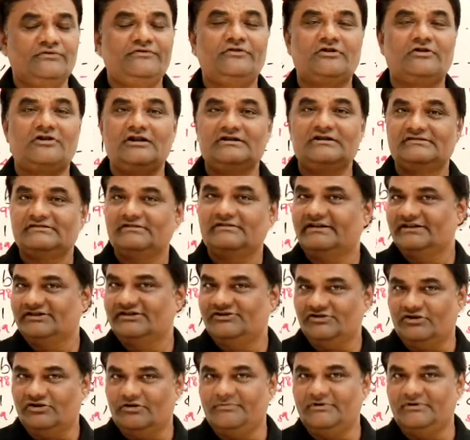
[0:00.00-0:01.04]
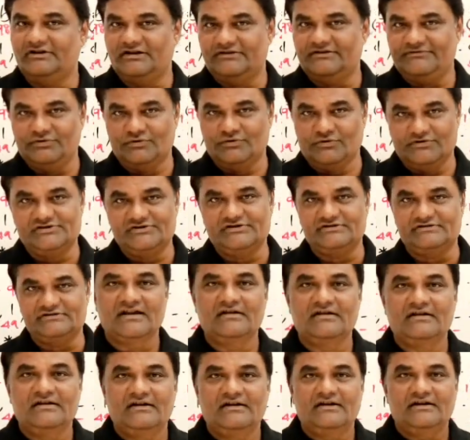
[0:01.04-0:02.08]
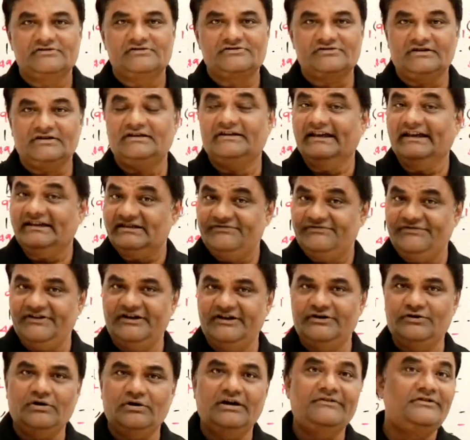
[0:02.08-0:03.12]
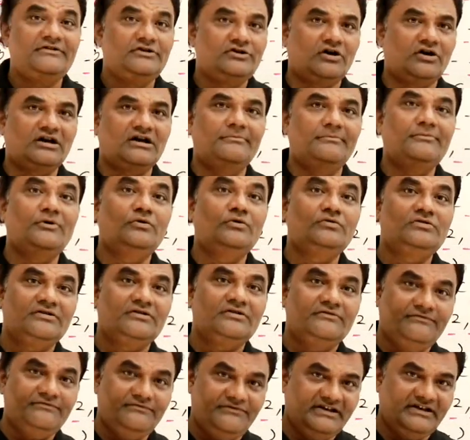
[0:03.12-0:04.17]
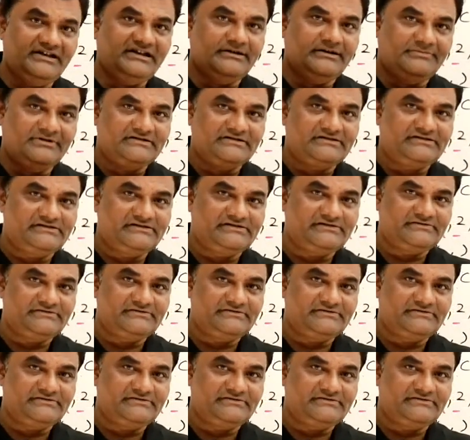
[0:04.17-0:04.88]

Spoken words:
for answering job interview questions. So the next video I will talk about variables.